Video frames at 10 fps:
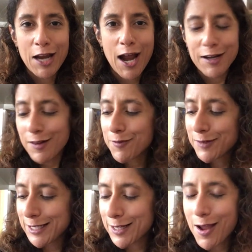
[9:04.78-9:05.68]
kind of
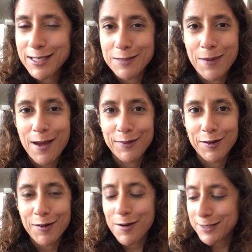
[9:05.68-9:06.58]
really liked about the
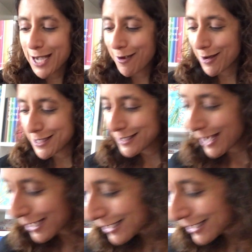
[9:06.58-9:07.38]
Crow Tarot, and I